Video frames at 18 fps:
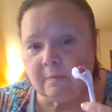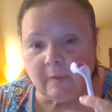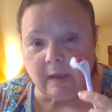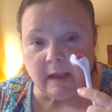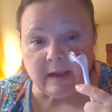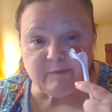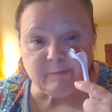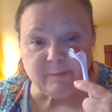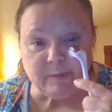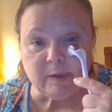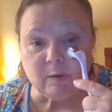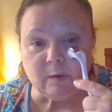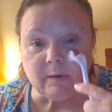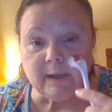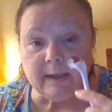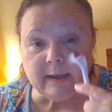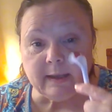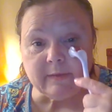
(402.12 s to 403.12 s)
I've been
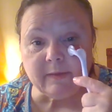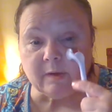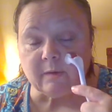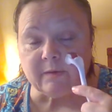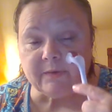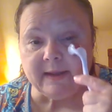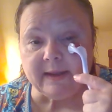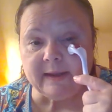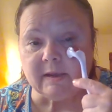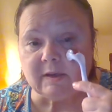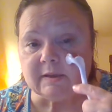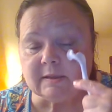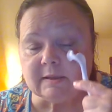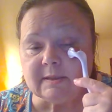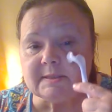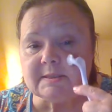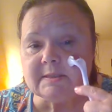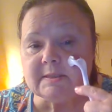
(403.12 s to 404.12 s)
okay, though, thank
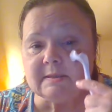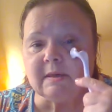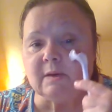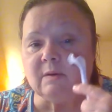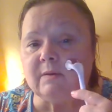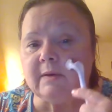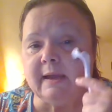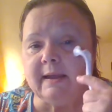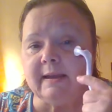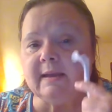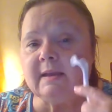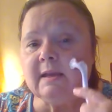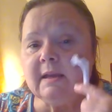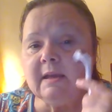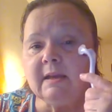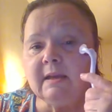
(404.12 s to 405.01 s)
goodness. Okay.